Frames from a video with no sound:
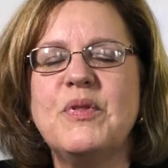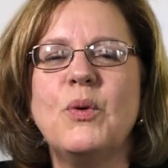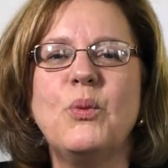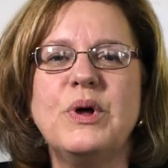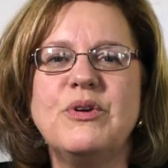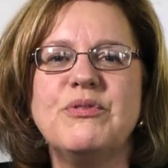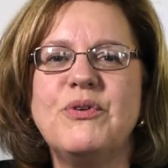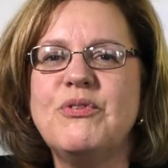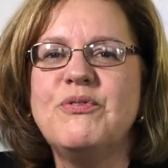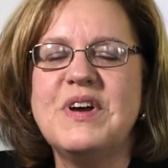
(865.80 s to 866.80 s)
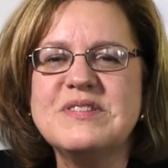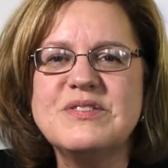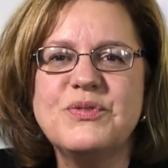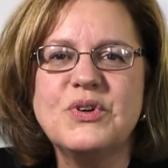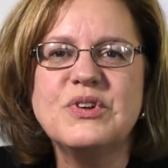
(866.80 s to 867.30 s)
of the wonderful
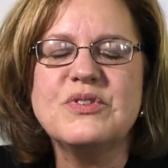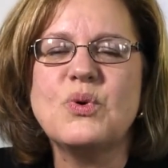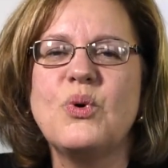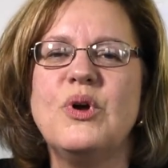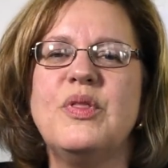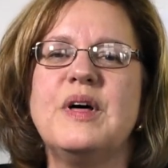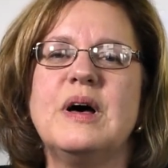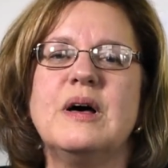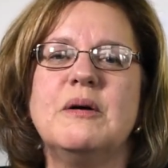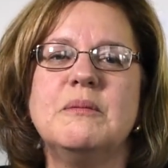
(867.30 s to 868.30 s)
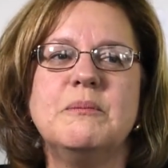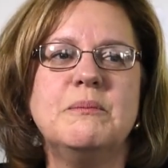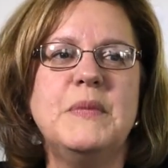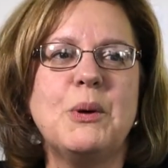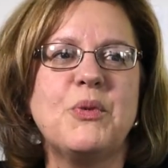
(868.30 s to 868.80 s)
festivals or the
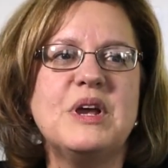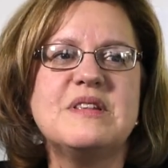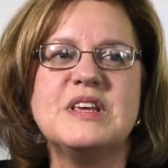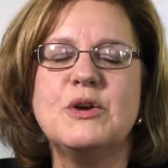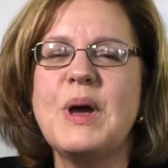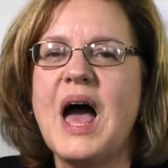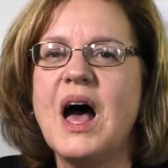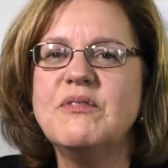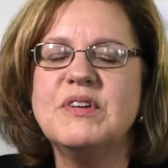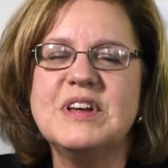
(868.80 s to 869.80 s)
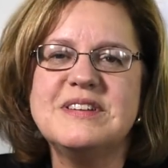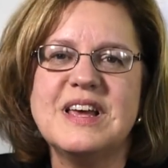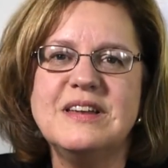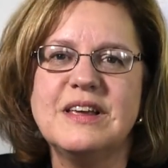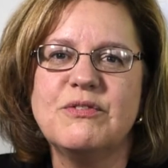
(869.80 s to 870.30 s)
memories that you have of
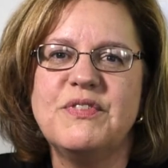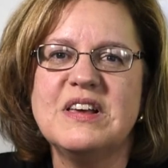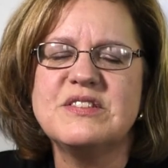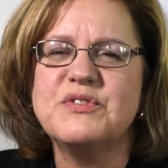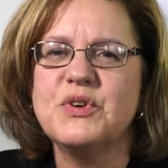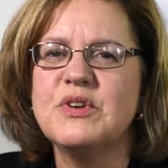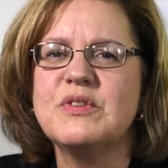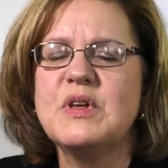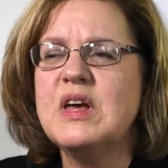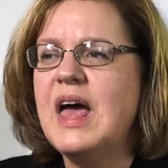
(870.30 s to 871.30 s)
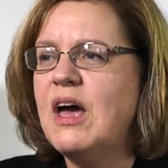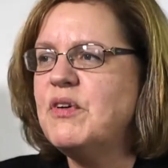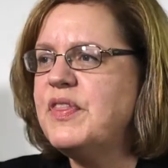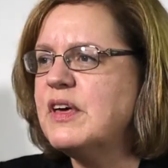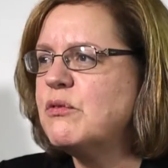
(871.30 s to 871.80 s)
attending festivals.
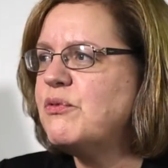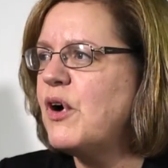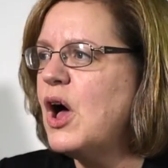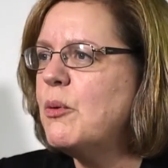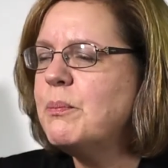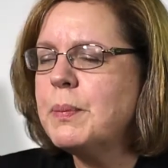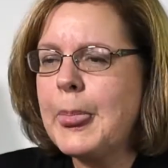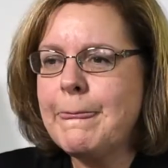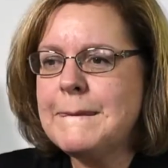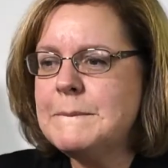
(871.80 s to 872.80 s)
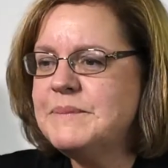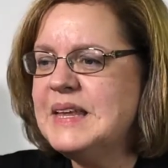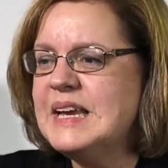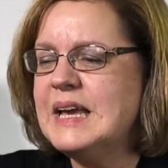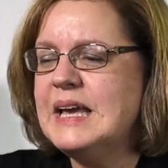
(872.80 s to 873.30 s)
Everything from
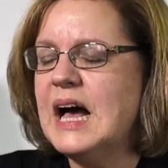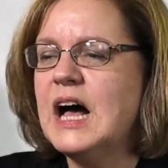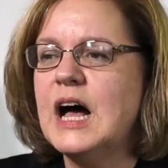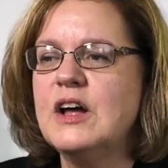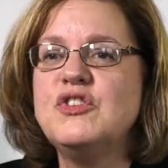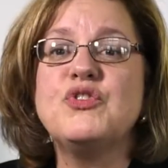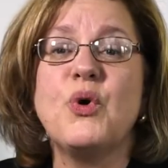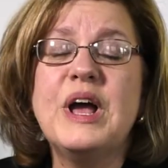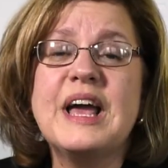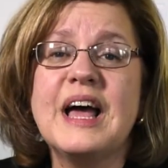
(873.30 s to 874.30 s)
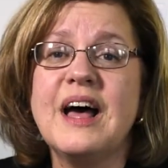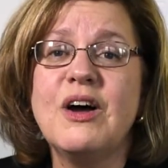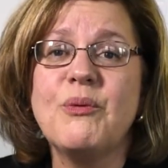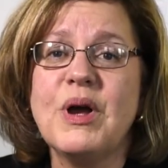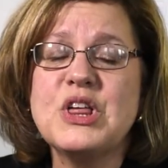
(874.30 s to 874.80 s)
the
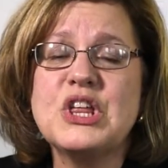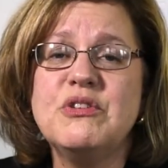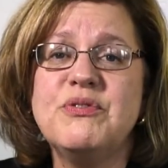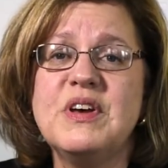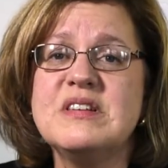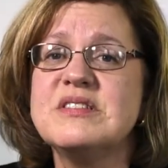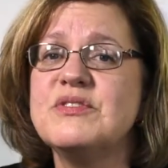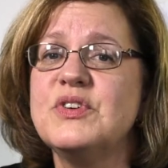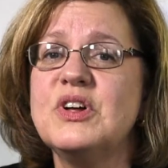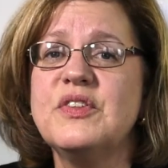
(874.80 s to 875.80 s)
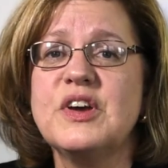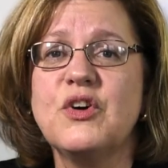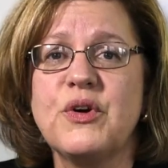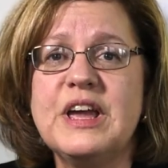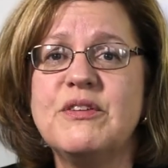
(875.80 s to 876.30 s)
Troika Russian Festival, the
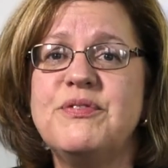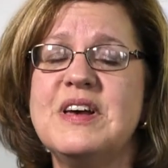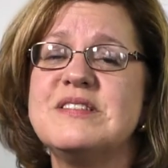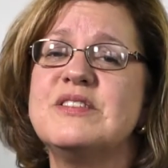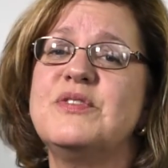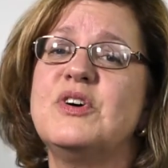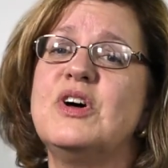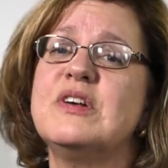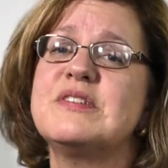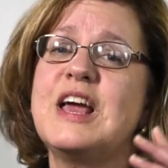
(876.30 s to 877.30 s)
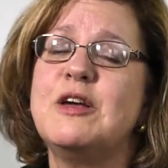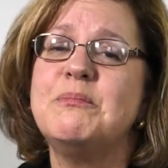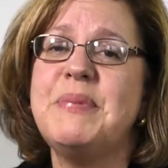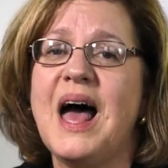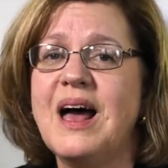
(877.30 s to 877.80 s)
Greek Festival,
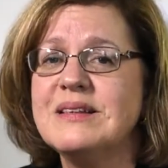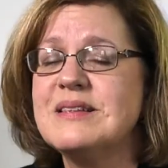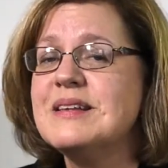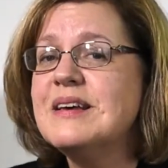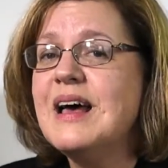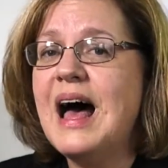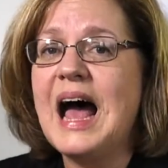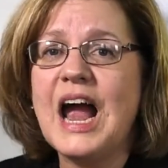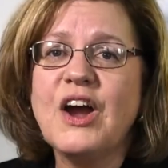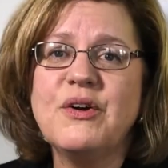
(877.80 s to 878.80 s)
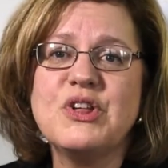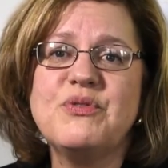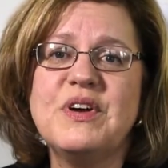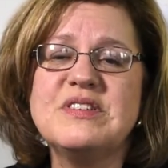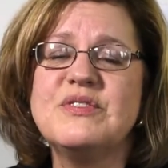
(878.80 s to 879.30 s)
St. Pat's Irish
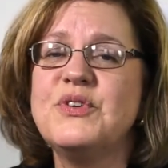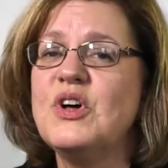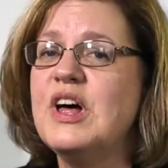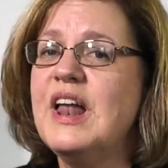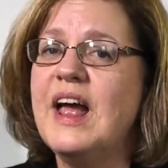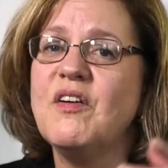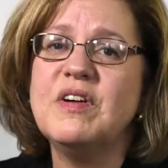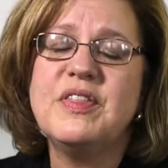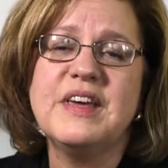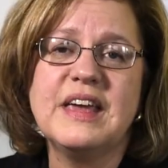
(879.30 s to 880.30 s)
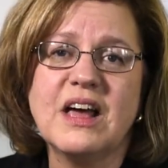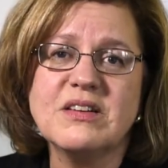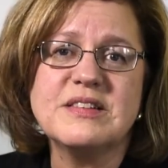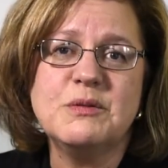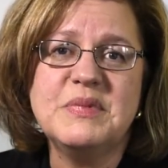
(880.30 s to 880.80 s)
Festival, and everything
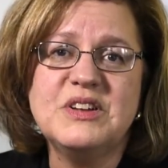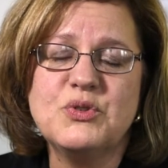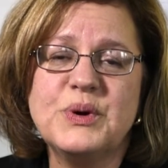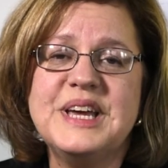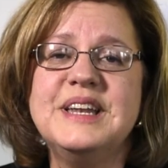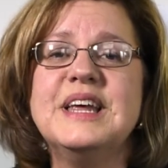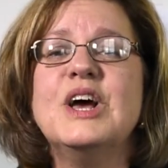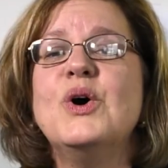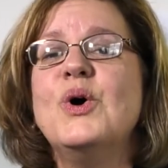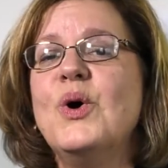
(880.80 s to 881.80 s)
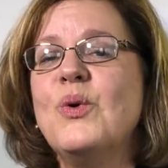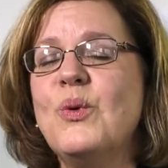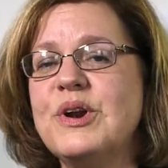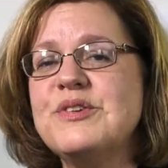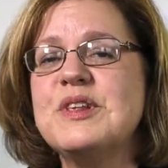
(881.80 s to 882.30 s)
else in between.
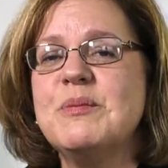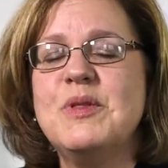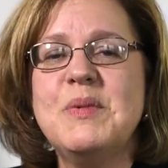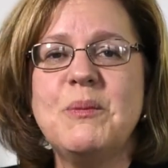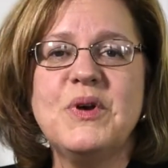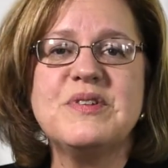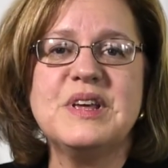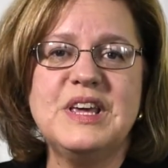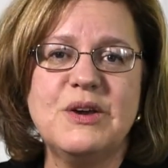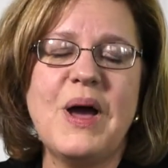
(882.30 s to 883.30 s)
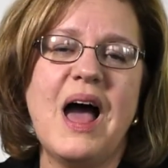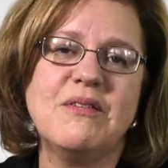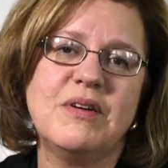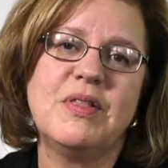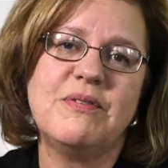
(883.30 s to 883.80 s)
What are some of the memories that you
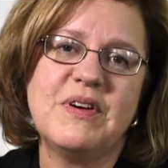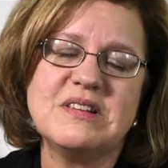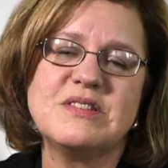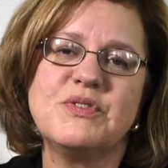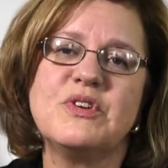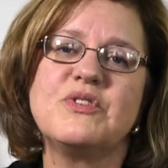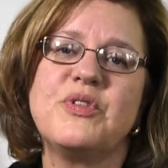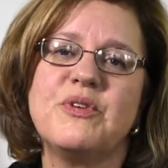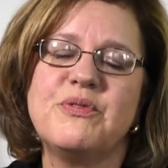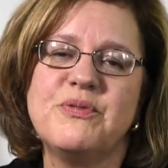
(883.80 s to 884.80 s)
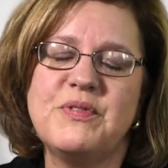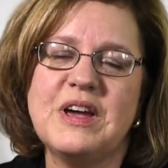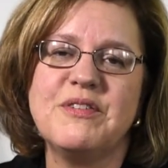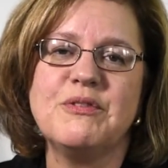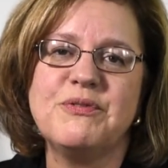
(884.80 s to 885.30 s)
have of the festivals or the
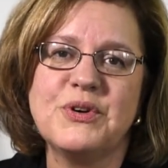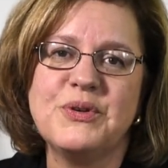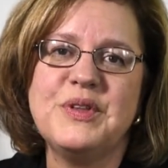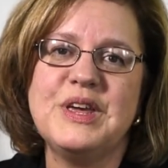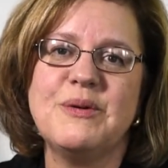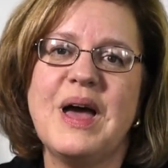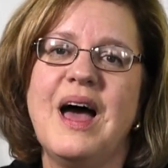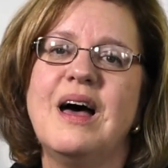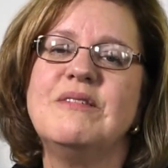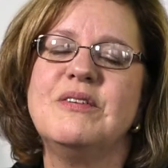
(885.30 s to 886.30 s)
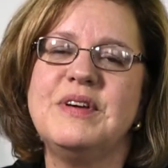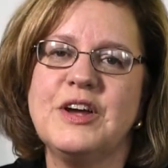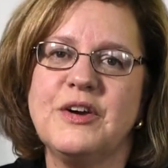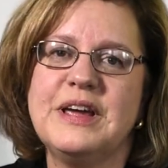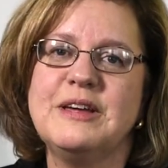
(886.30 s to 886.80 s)
favorite food that you have of
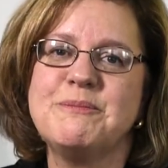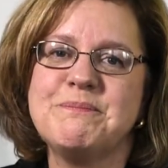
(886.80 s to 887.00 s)
Erie?